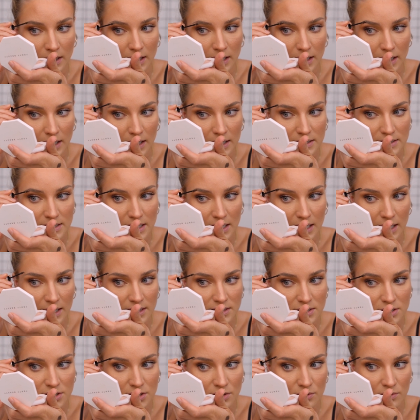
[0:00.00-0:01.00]
And I
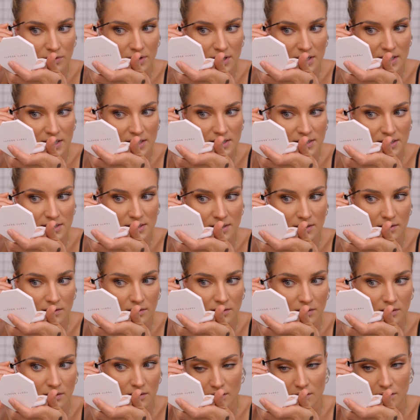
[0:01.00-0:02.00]
like to do this
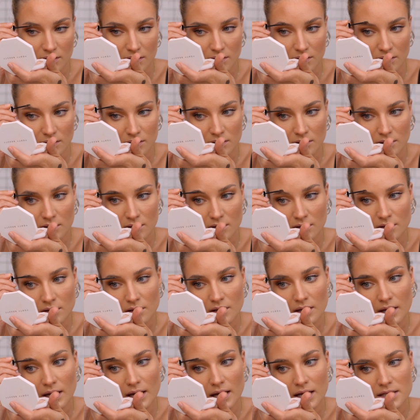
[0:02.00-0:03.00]

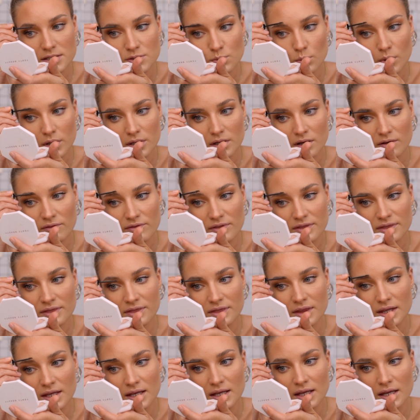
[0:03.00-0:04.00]
as one of
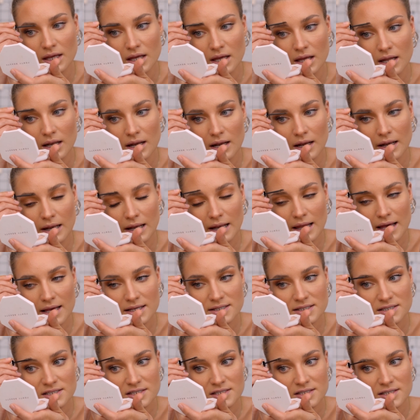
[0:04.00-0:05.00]
the
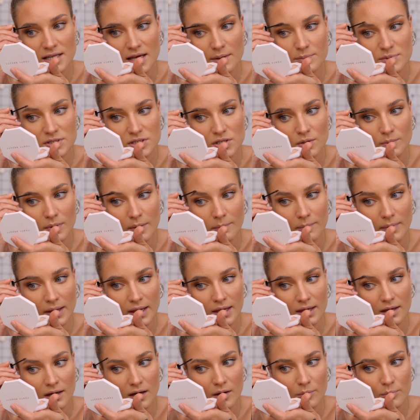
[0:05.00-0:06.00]
last steps to my
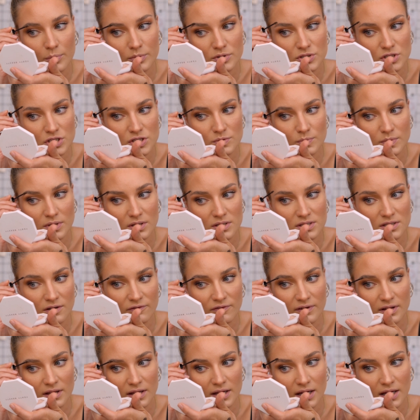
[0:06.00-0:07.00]
makeup, just because I
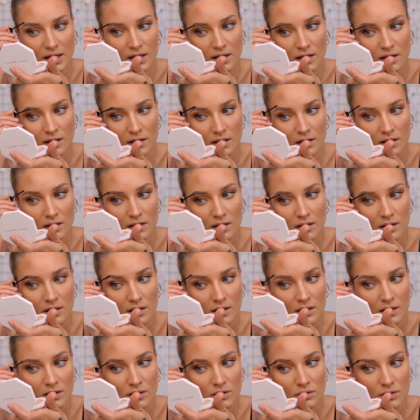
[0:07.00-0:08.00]
feel like
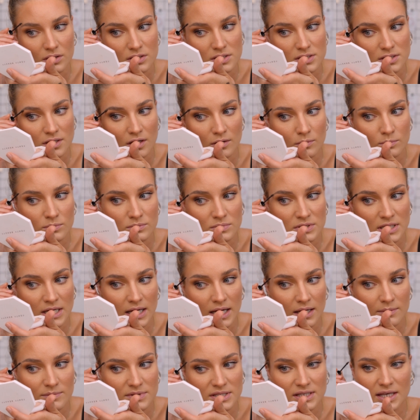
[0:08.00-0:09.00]
you can
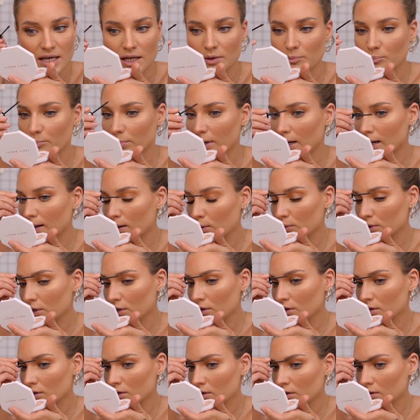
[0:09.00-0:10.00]
sometimes get
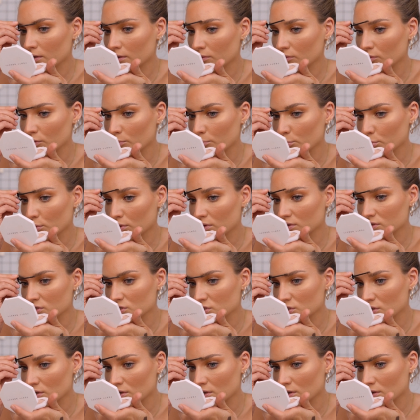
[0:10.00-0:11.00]
powder or
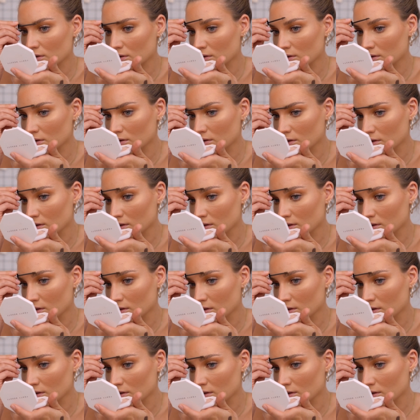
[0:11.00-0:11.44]
bronzer